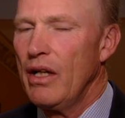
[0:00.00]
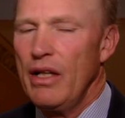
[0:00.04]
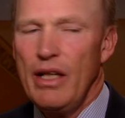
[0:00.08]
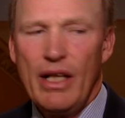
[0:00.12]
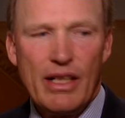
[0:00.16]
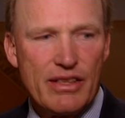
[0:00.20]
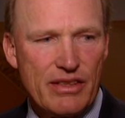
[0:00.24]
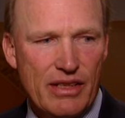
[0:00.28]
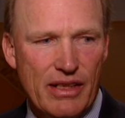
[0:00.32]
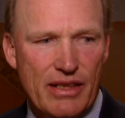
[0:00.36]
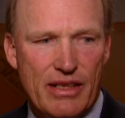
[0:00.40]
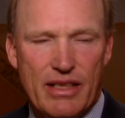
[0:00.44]

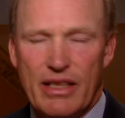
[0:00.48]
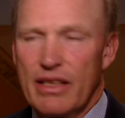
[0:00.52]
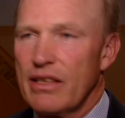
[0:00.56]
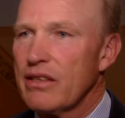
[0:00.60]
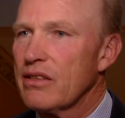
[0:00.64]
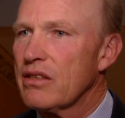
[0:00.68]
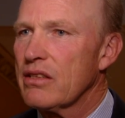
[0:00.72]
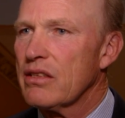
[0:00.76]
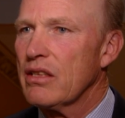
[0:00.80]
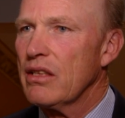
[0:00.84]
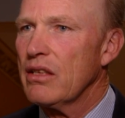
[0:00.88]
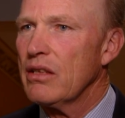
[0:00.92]
Yes, I
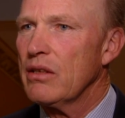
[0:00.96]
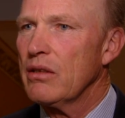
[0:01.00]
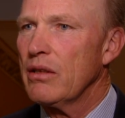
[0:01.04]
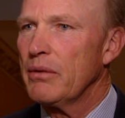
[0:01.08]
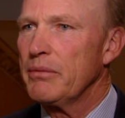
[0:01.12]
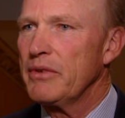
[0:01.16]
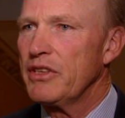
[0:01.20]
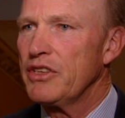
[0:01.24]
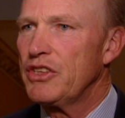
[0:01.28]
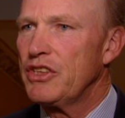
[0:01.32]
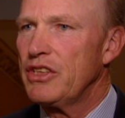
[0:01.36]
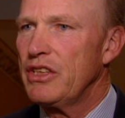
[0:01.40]
think so. I
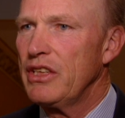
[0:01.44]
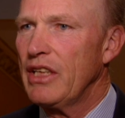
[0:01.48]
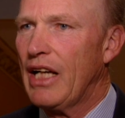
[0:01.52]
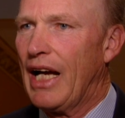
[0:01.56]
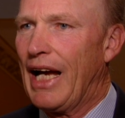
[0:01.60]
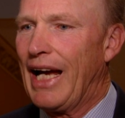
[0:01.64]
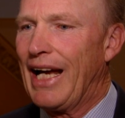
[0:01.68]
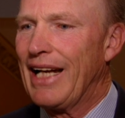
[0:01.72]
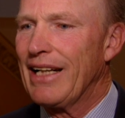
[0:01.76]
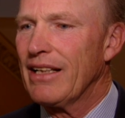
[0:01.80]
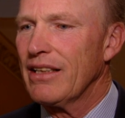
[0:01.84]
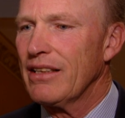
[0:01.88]
mean, she
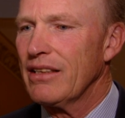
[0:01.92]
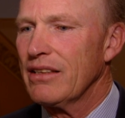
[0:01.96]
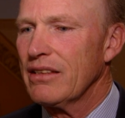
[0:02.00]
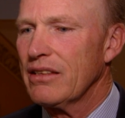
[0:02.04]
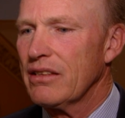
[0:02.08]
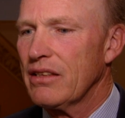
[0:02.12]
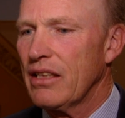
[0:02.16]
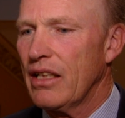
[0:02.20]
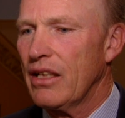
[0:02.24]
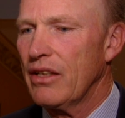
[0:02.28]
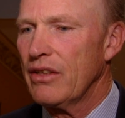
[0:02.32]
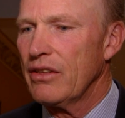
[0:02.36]
handled
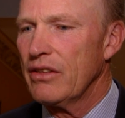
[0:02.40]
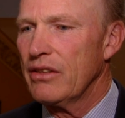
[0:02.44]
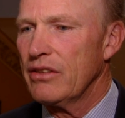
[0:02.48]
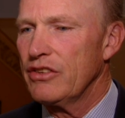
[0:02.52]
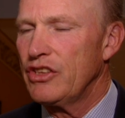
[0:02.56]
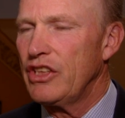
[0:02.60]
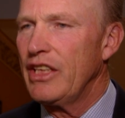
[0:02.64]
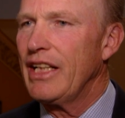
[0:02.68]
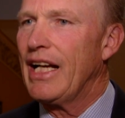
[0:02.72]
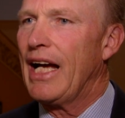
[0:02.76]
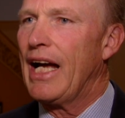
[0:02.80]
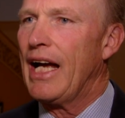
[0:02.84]
a
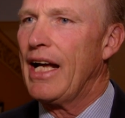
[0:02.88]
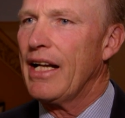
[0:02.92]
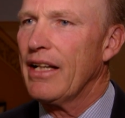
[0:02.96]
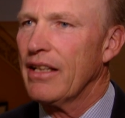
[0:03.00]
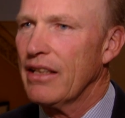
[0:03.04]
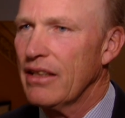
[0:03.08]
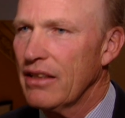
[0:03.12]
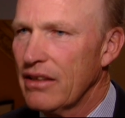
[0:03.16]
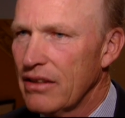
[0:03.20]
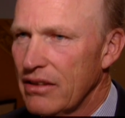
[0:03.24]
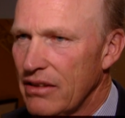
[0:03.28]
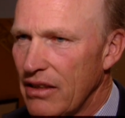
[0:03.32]

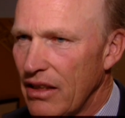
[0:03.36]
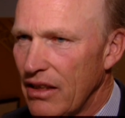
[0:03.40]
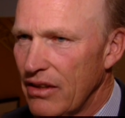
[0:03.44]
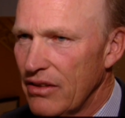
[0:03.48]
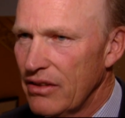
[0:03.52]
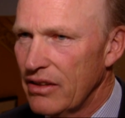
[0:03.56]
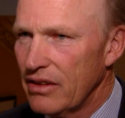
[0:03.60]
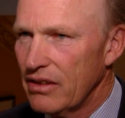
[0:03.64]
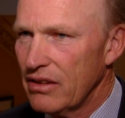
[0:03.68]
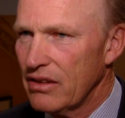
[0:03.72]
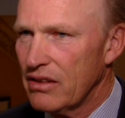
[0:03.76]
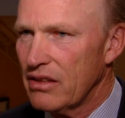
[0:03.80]

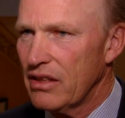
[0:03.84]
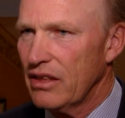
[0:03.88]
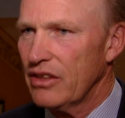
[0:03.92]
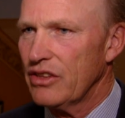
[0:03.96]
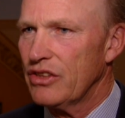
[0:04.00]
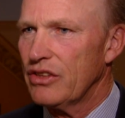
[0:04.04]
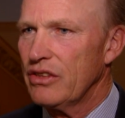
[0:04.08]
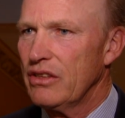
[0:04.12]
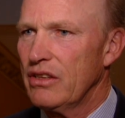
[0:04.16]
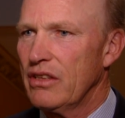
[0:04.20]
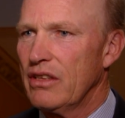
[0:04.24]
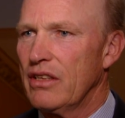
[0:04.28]
downhill
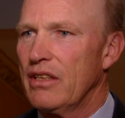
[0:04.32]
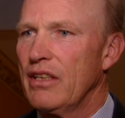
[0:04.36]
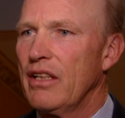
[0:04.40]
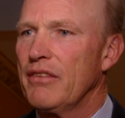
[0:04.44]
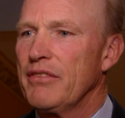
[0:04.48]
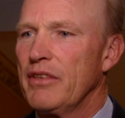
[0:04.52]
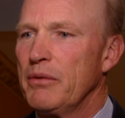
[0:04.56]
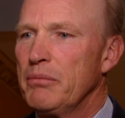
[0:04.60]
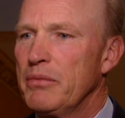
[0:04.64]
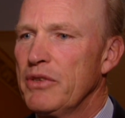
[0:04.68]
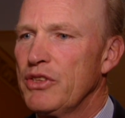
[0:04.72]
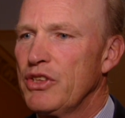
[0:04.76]
section. Didn't
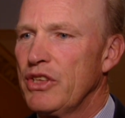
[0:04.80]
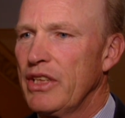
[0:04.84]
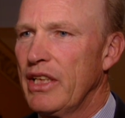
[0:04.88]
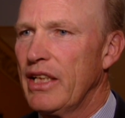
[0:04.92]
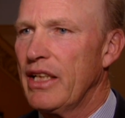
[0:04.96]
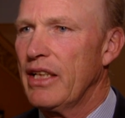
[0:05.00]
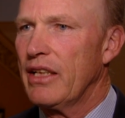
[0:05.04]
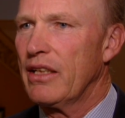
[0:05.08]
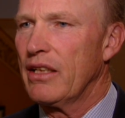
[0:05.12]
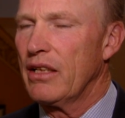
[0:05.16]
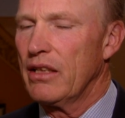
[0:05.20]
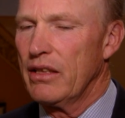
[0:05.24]
love it, but she
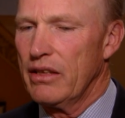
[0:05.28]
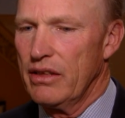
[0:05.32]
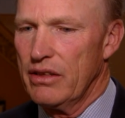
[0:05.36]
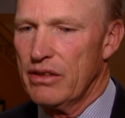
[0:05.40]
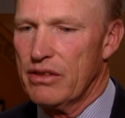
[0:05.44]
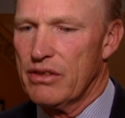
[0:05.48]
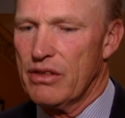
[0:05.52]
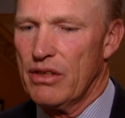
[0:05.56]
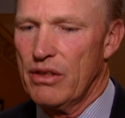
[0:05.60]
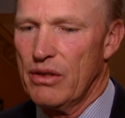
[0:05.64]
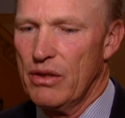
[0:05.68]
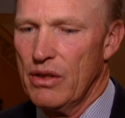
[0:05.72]
handled it.
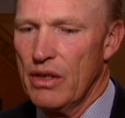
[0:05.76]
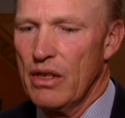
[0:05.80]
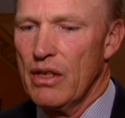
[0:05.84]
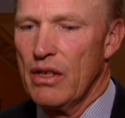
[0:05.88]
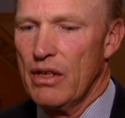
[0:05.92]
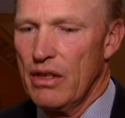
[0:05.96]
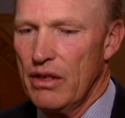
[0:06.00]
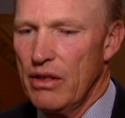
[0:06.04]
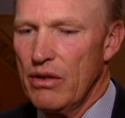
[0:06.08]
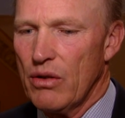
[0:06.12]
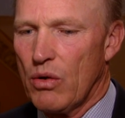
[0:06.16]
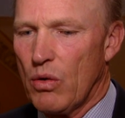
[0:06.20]
So
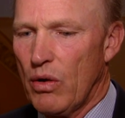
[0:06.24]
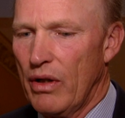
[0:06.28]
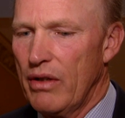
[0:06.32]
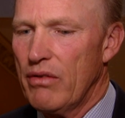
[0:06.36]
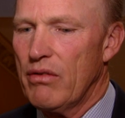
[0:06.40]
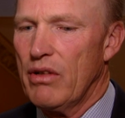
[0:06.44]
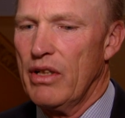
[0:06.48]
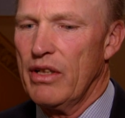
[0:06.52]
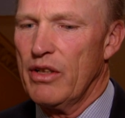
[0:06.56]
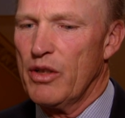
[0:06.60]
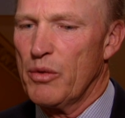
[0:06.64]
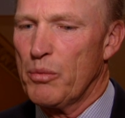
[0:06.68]
you're quite
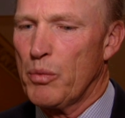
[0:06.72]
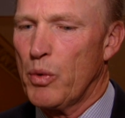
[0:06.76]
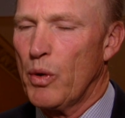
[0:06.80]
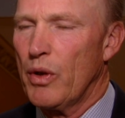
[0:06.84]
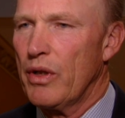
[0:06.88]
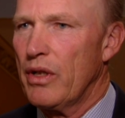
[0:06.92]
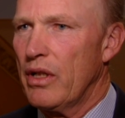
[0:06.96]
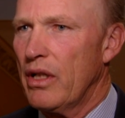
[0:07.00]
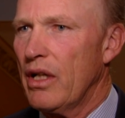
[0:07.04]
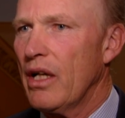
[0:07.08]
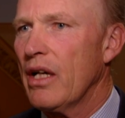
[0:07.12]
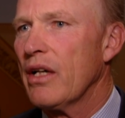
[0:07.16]
right to
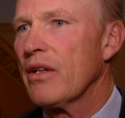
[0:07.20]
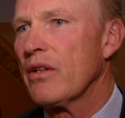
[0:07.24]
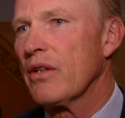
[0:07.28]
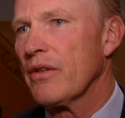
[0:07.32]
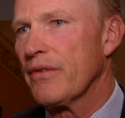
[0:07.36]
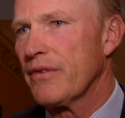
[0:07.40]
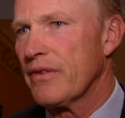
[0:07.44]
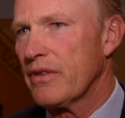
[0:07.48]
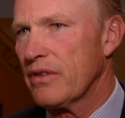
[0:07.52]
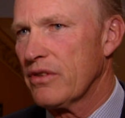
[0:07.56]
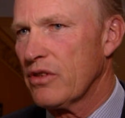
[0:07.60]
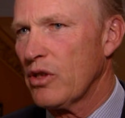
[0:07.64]
point it out.
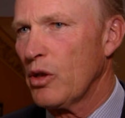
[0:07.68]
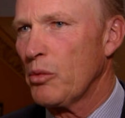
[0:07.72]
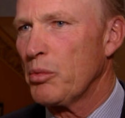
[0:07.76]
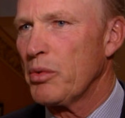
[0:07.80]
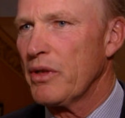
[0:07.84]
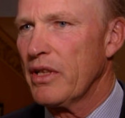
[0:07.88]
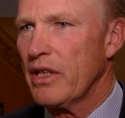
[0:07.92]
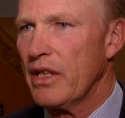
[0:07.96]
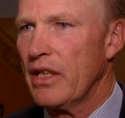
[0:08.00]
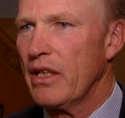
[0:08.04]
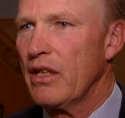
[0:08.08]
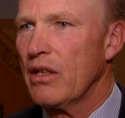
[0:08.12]
Off the top
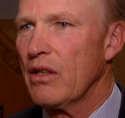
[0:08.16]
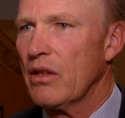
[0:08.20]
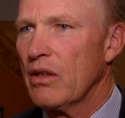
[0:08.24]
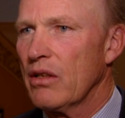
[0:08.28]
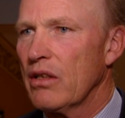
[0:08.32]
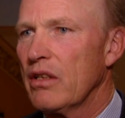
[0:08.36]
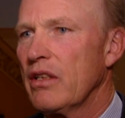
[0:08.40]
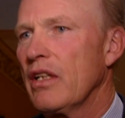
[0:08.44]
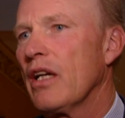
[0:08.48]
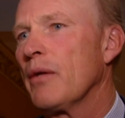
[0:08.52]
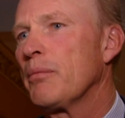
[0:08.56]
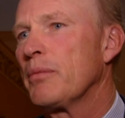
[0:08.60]
of the hill on
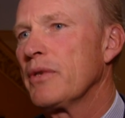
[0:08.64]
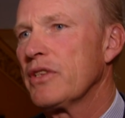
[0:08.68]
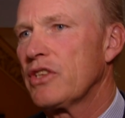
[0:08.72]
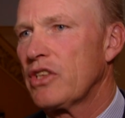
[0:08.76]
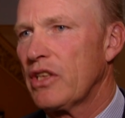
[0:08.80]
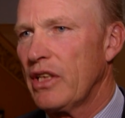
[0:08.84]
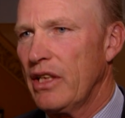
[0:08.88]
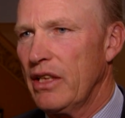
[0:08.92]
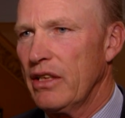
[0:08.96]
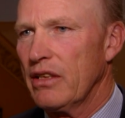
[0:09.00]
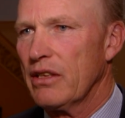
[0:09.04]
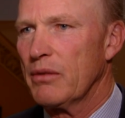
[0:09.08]
the upper
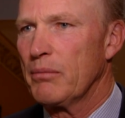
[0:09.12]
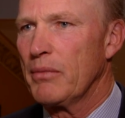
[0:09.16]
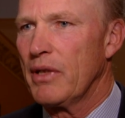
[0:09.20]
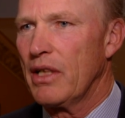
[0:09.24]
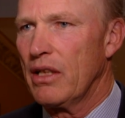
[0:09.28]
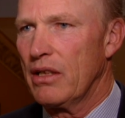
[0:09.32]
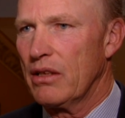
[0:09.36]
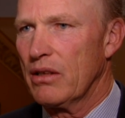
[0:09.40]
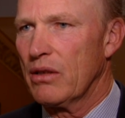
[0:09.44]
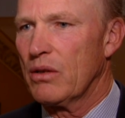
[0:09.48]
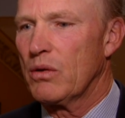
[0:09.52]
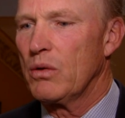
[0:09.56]
track, the
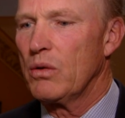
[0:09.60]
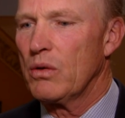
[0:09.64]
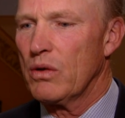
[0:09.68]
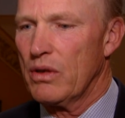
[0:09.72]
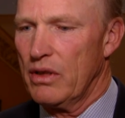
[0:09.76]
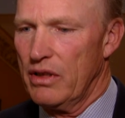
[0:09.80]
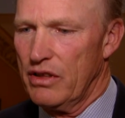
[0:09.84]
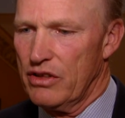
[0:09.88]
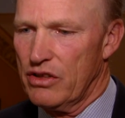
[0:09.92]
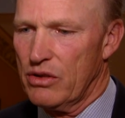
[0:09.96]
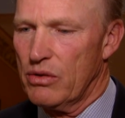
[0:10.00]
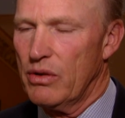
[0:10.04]
mile and a quarter,
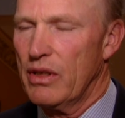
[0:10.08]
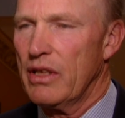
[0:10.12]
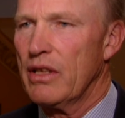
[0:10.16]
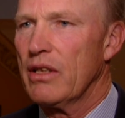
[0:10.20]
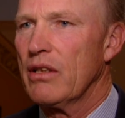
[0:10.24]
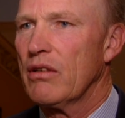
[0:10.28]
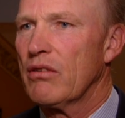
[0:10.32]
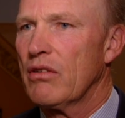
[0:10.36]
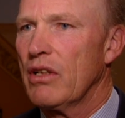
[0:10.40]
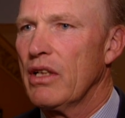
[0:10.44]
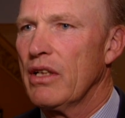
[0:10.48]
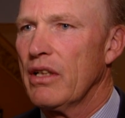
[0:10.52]
that's quite a
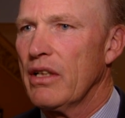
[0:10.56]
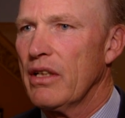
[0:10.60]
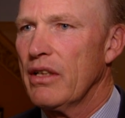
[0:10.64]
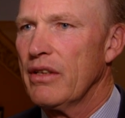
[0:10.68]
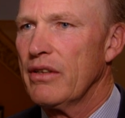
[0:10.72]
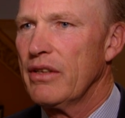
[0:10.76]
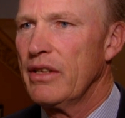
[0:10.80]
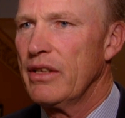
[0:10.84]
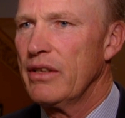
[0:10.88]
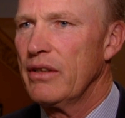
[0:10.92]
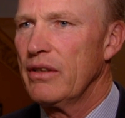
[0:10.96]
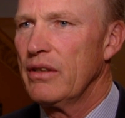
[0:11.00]
little run
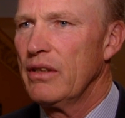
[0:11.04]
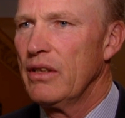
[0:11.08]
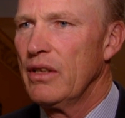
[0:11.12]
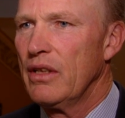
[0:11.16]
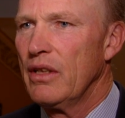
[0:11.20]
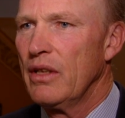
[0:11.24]
downhill.